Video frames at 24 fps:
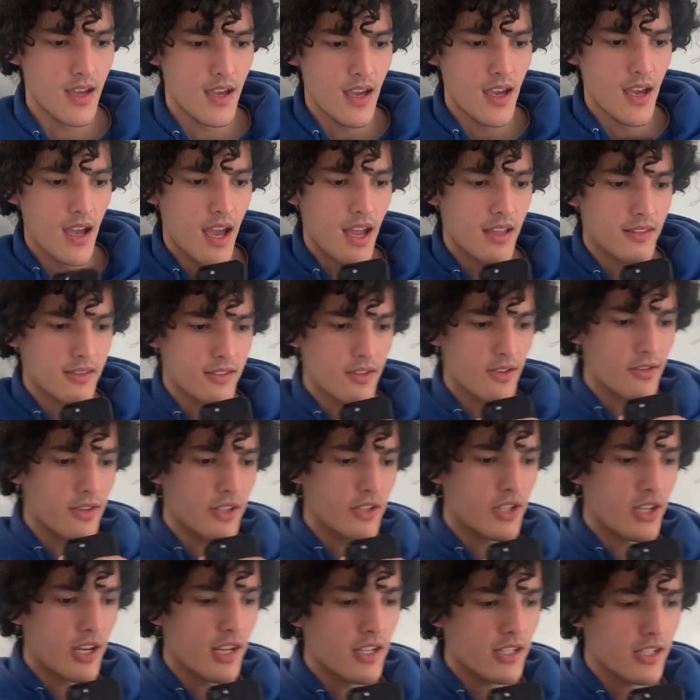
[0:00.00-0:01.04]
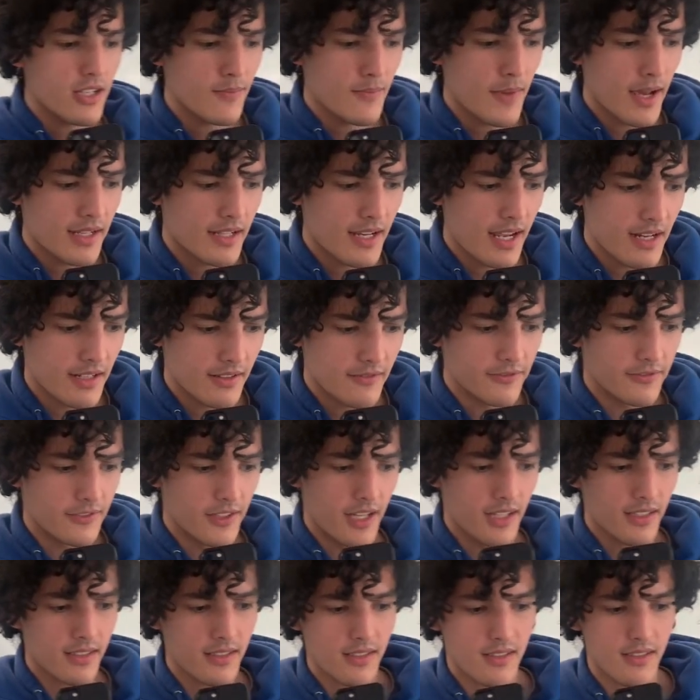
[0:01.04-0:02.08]
And so the change in magnetic
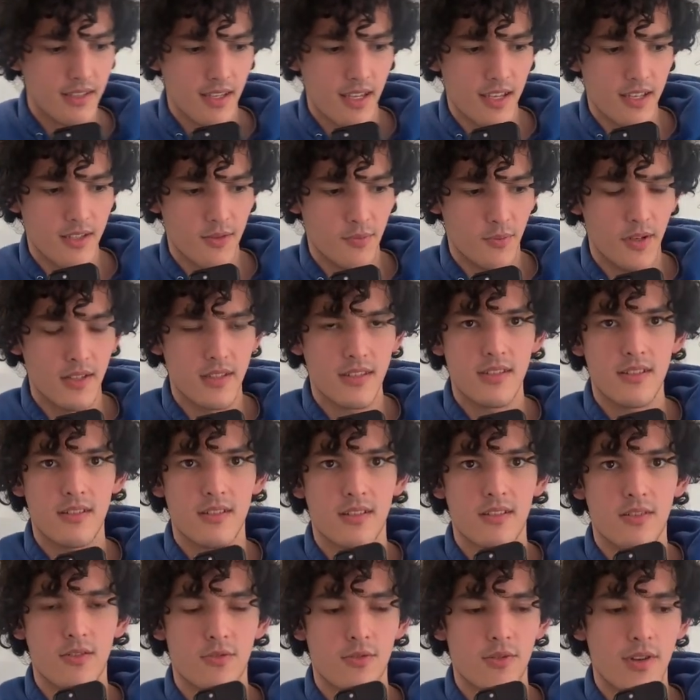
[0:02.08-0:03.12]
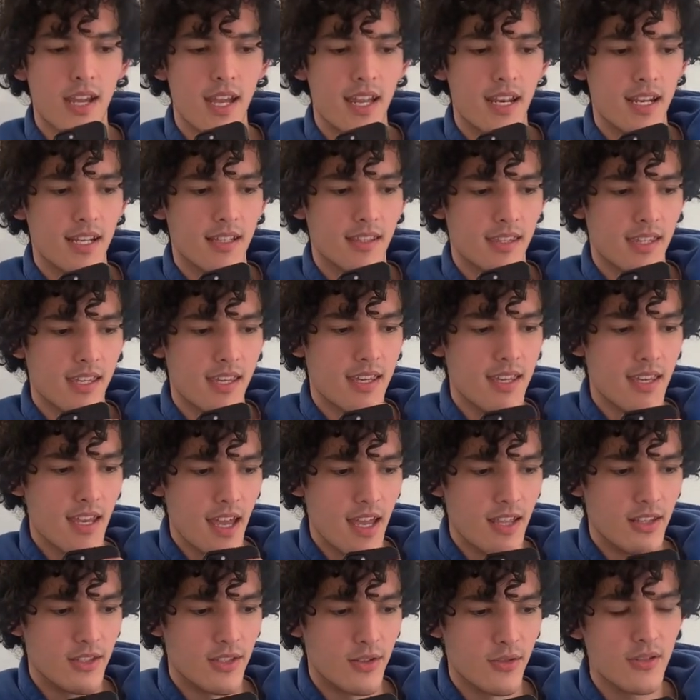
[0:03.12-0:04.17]
flux is what's creating the
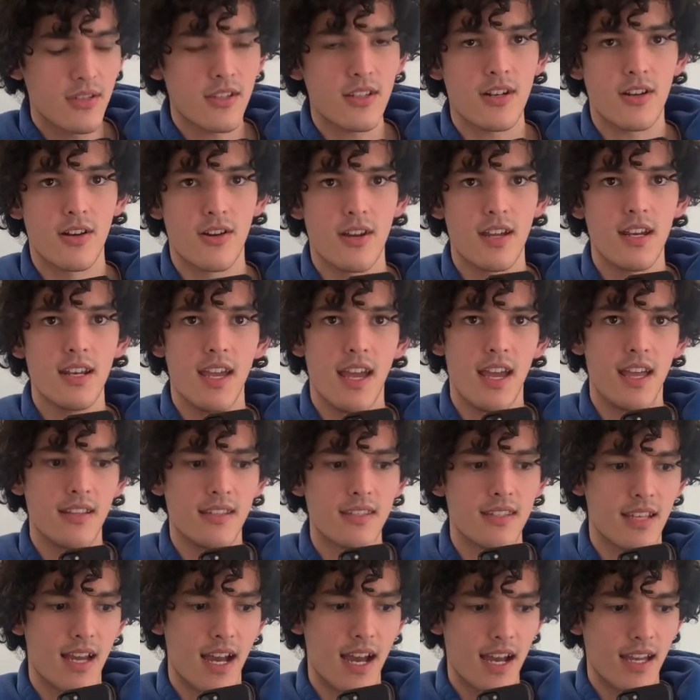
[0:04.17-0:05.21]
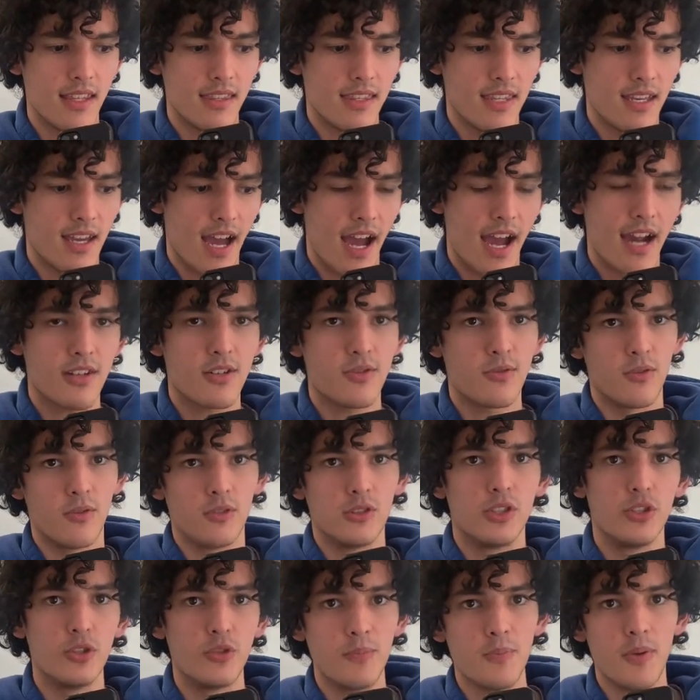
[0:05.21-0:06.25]
induced current inside the
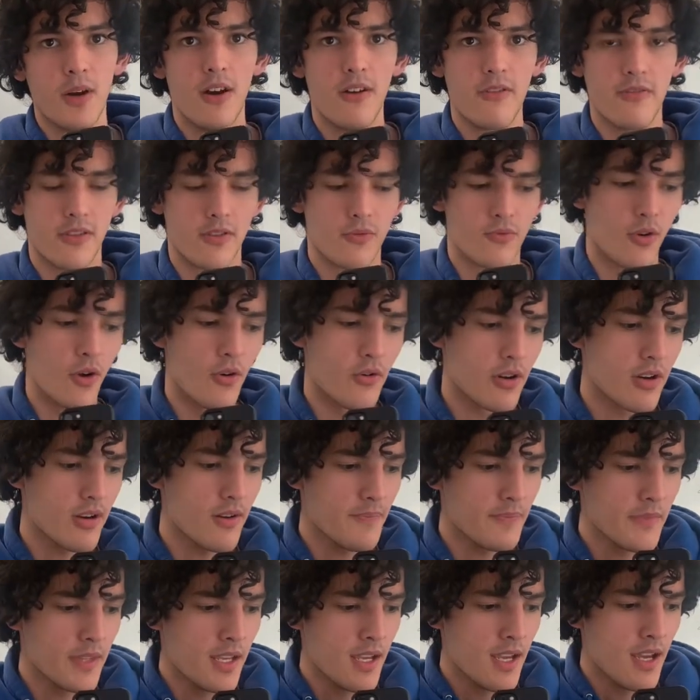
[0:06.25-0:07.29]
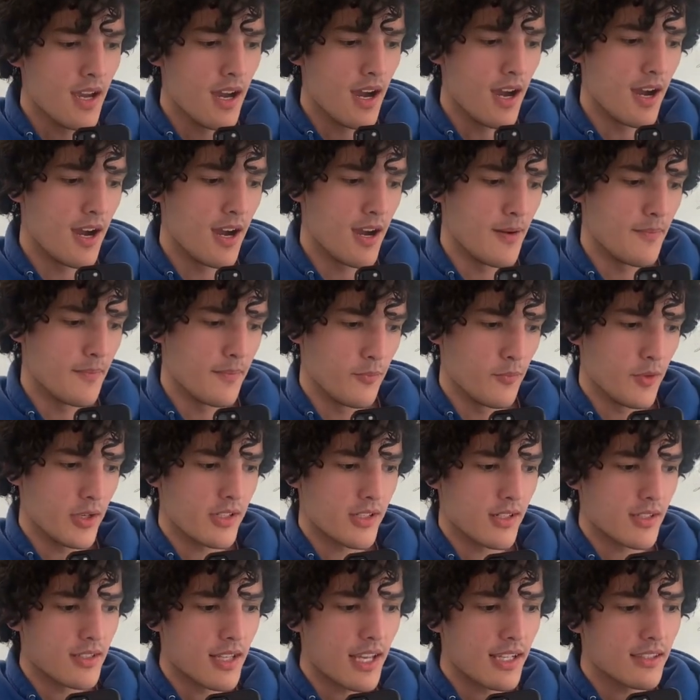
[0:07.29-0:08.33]
actual loop of the rotor,
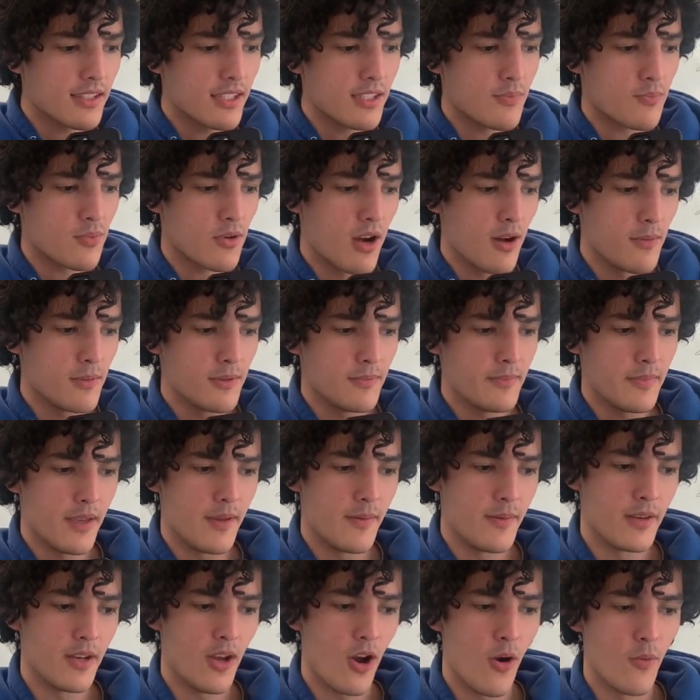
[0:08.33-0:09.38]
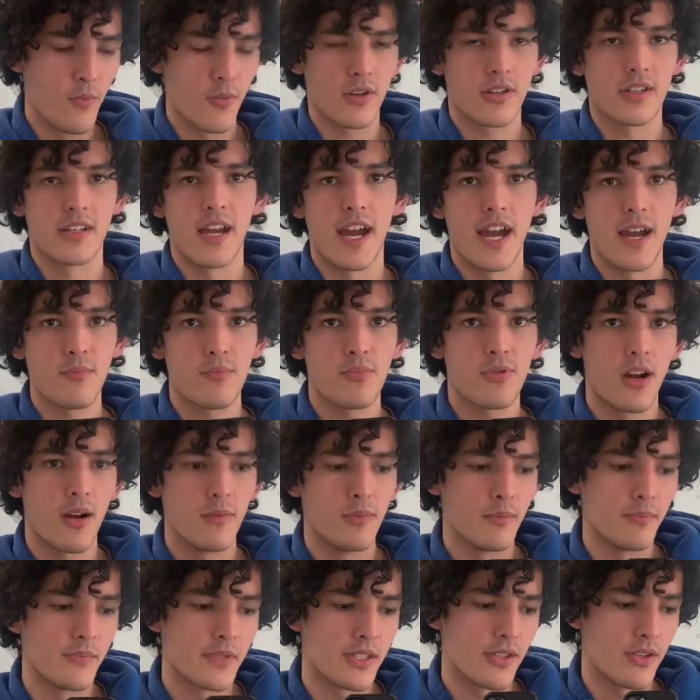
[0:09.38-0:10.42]
which is like this problem in Homework 9,
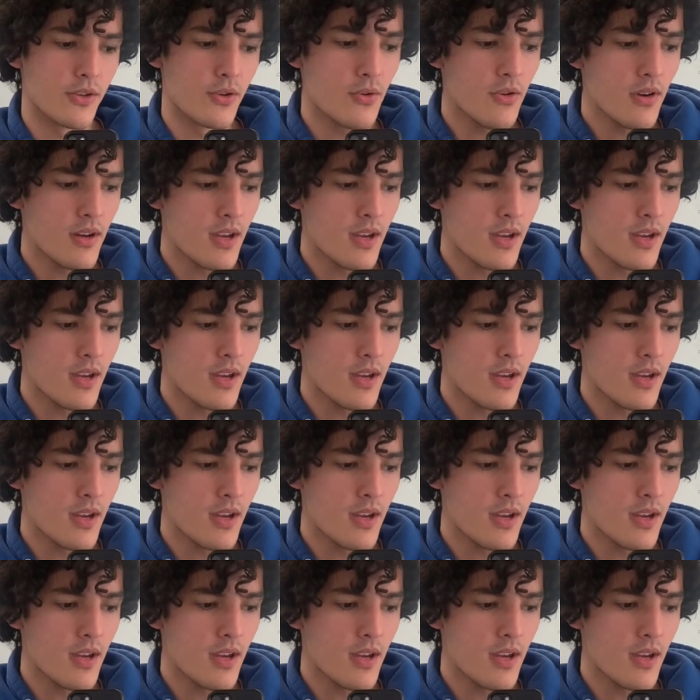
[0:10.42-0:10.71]
Problem 2.